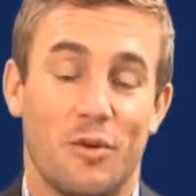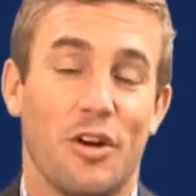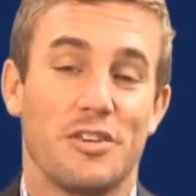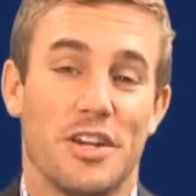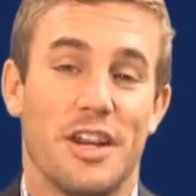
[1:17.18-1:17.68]

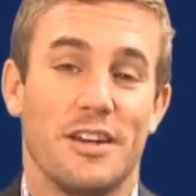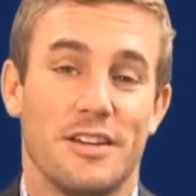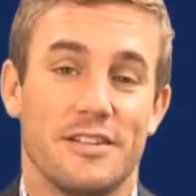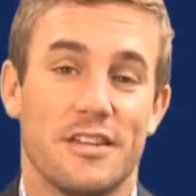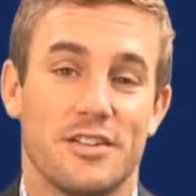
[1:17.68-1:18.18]
more
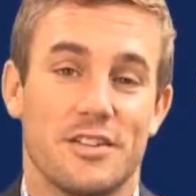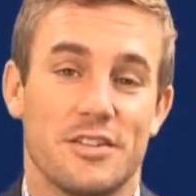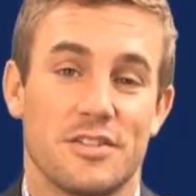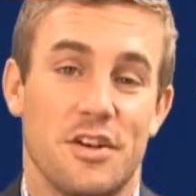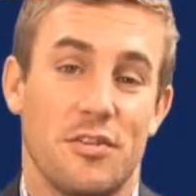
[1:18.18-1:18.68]
educated
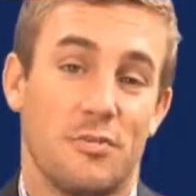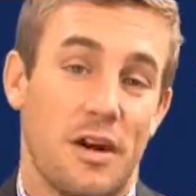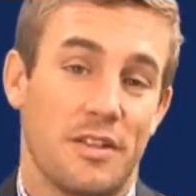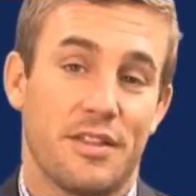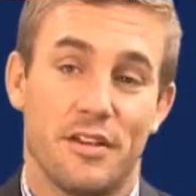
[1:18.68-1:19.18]
decisions. So
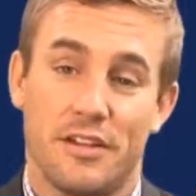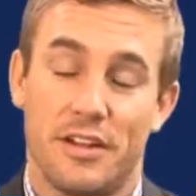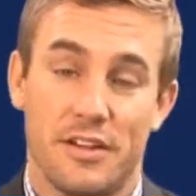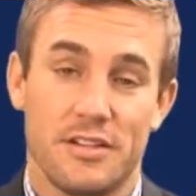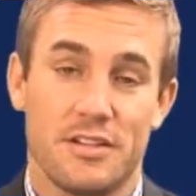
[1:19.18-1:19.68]
my
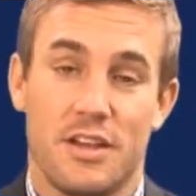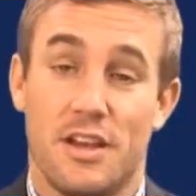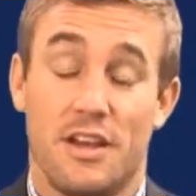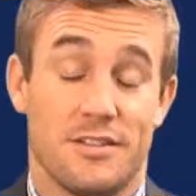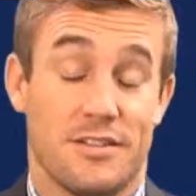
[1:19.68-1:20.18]
theory is,
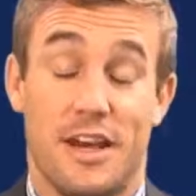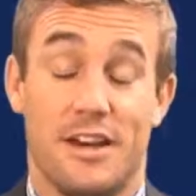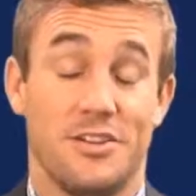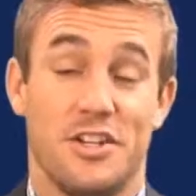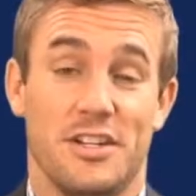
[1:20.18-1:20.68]
it's
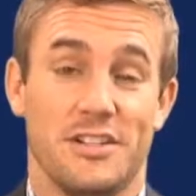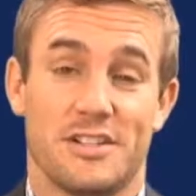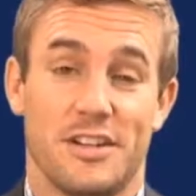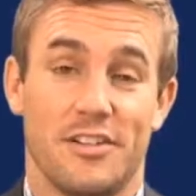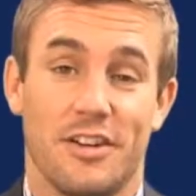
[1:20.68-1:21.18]
not a
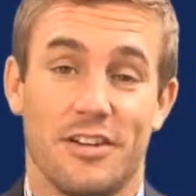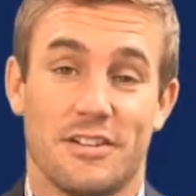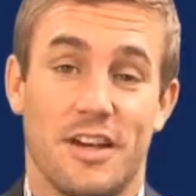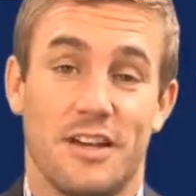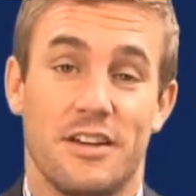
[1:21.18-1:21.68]
genius theory,
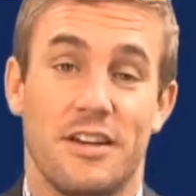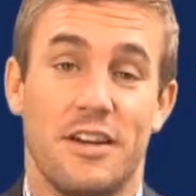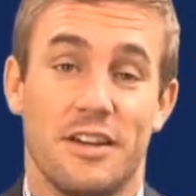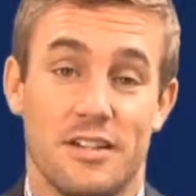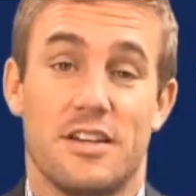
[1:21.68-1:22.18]
is that
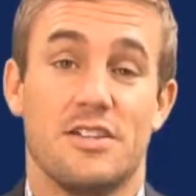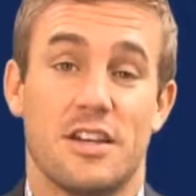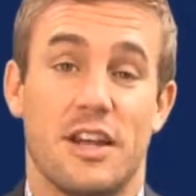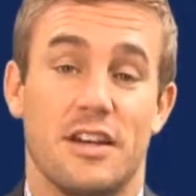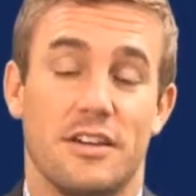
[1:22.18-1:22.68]
let's
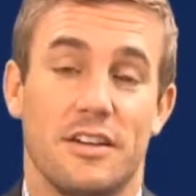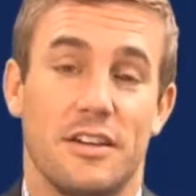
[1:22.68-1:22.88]
educate